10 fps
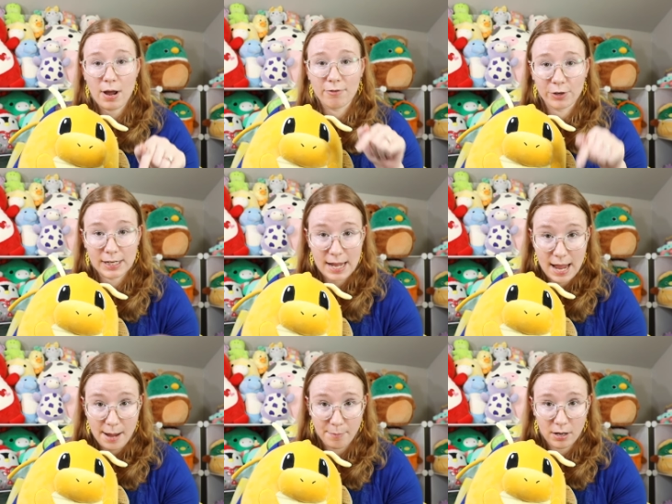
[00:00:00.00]
every
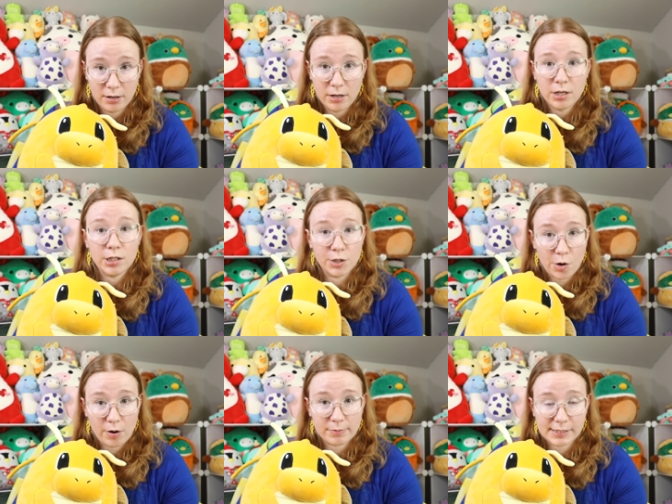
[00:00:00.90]
game. You know
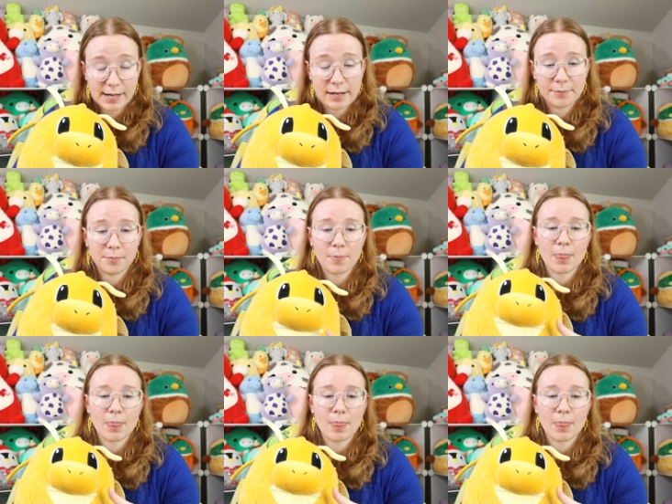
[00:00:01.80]
what I'm saying?